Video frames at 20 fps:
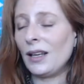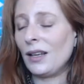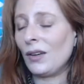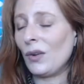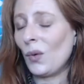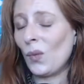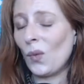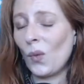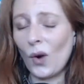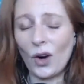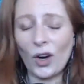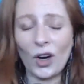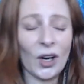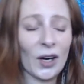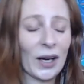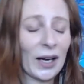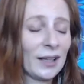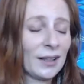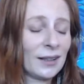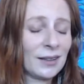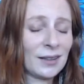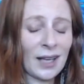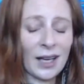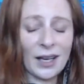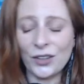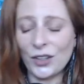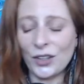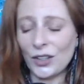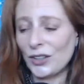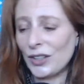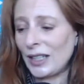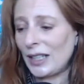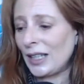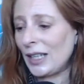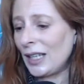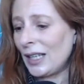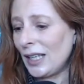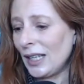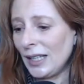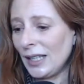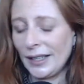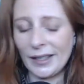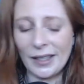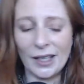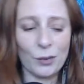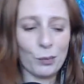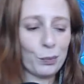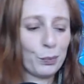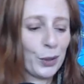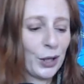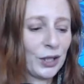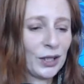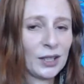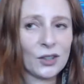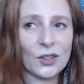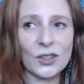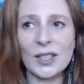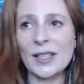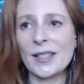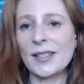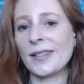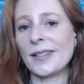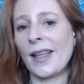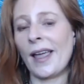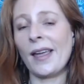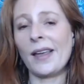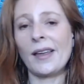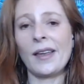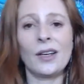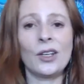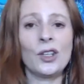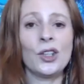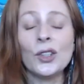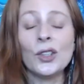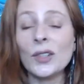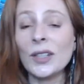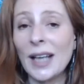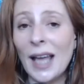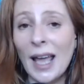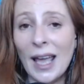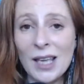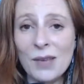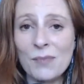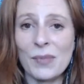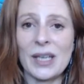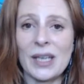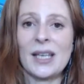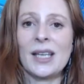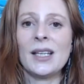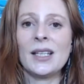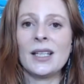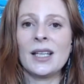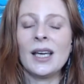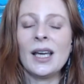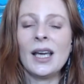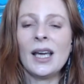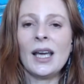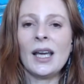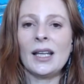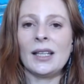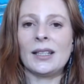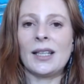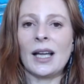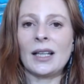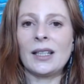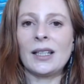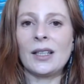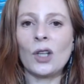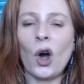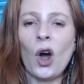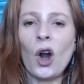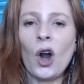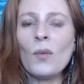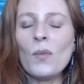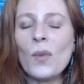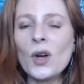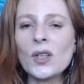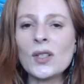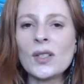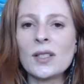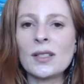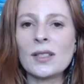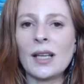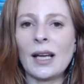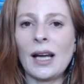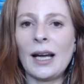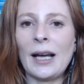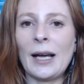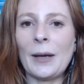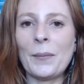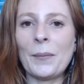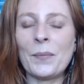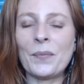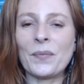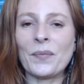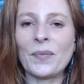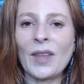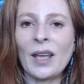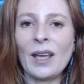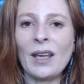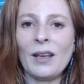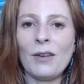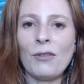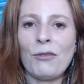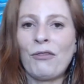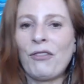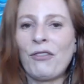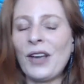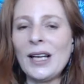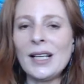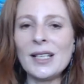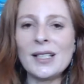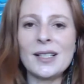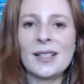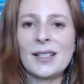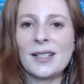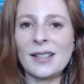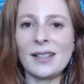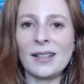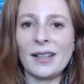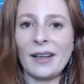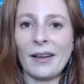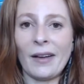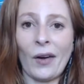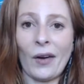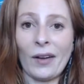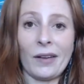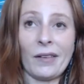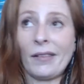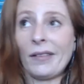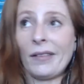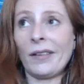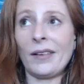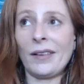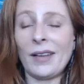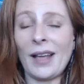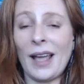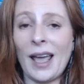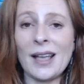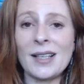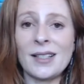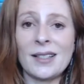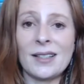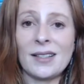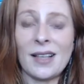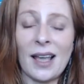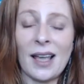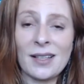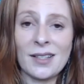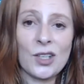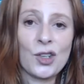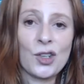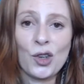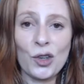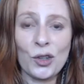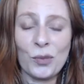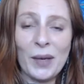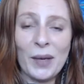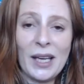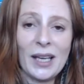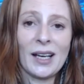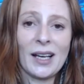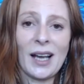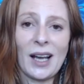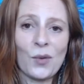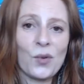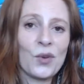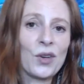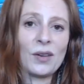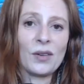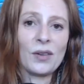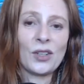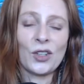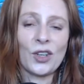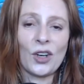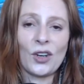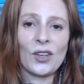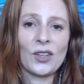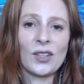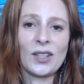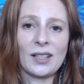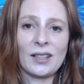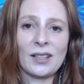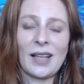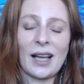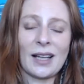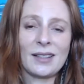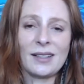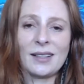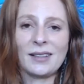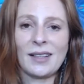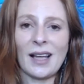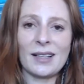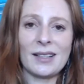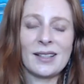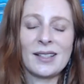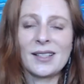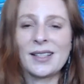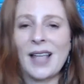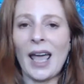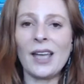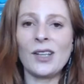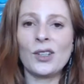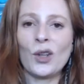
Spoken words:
war and terror and killing and burning on the stake and you name it, that it almost feels as it should be. Like, we, you know, that state